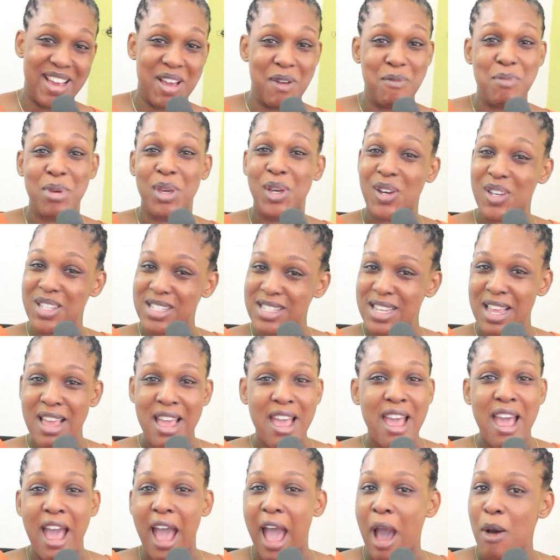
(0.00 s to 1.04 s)
Because
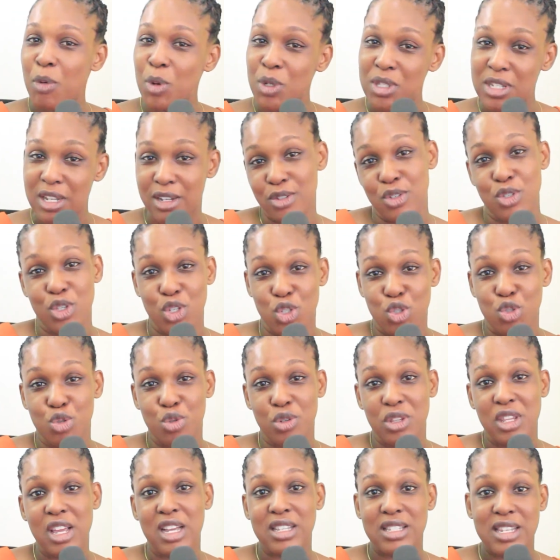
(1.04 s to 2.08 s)
I will tell you the
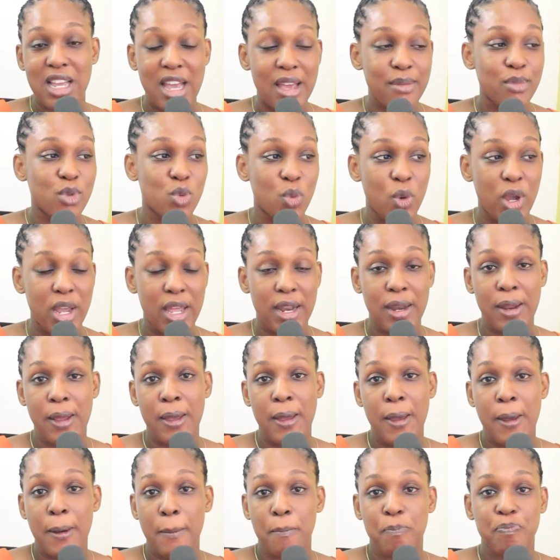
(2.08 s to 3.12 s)
truth, there are times when
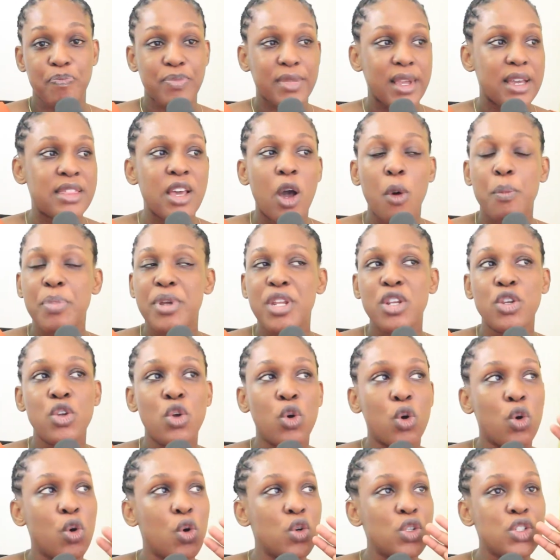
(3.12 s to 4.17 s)
there'll be
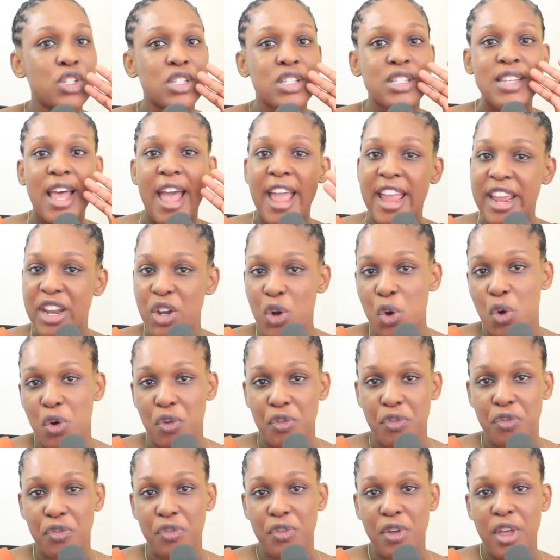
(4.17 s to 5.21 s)
no sign
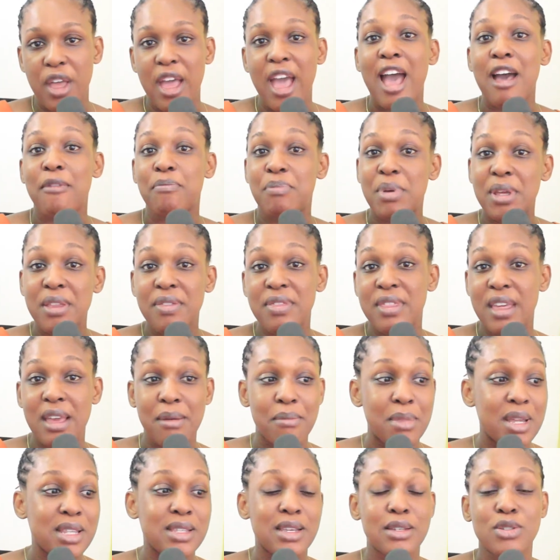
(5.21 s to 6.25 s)
of being there.
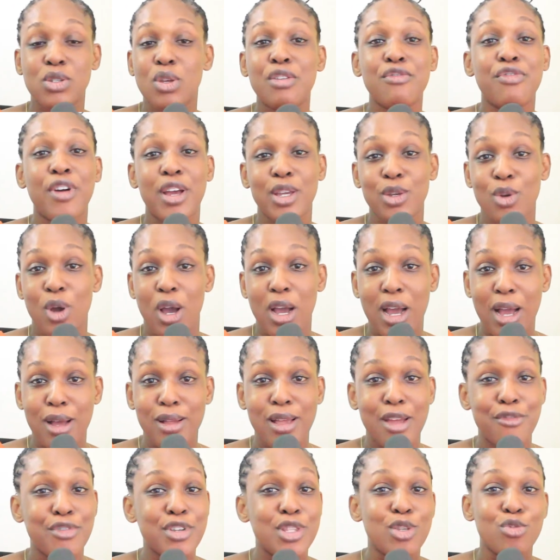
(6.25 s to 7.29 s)
In fact, your
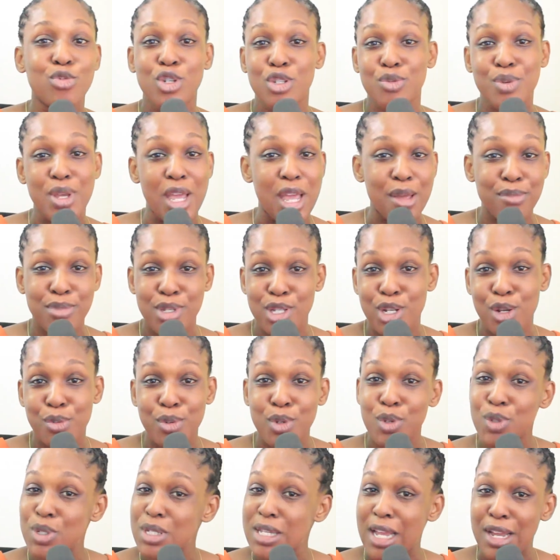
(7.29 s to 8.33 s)
account, everything will just be empty. There'll
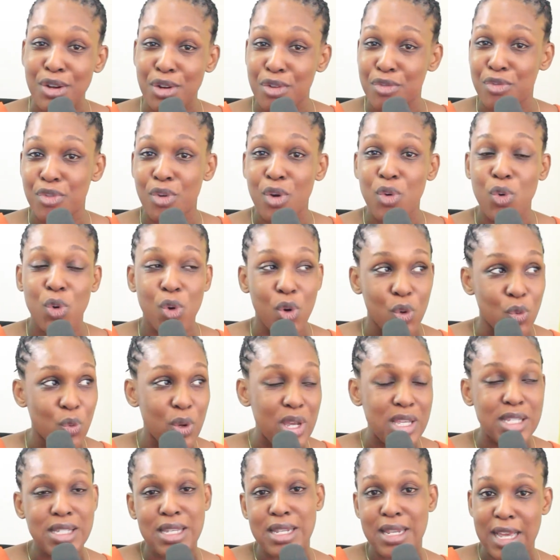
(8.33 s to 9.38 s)
be no sign of, oh God,
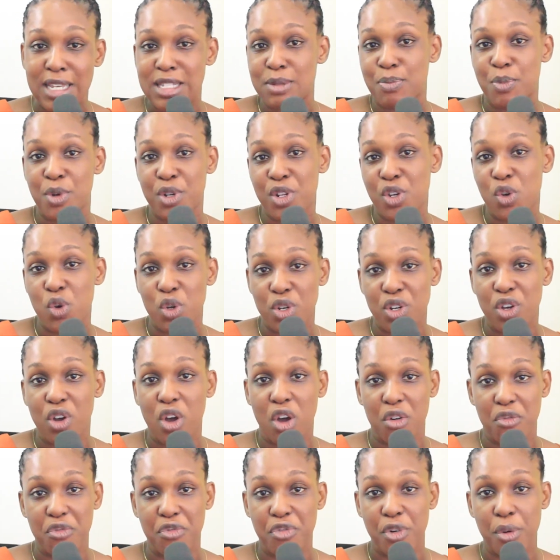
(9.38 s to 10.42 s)
where is the next money going to
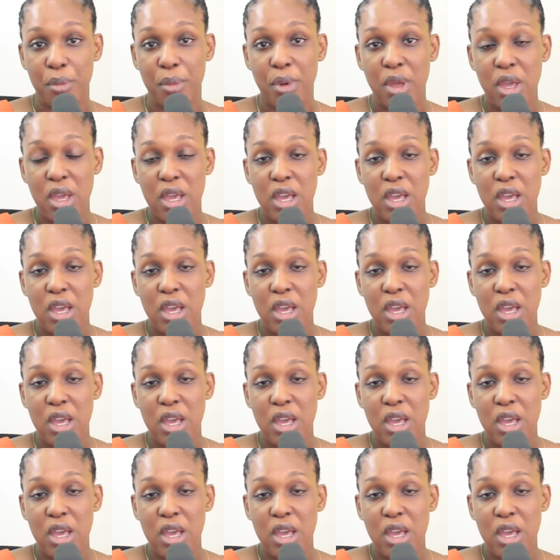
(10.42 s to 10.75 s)
come from?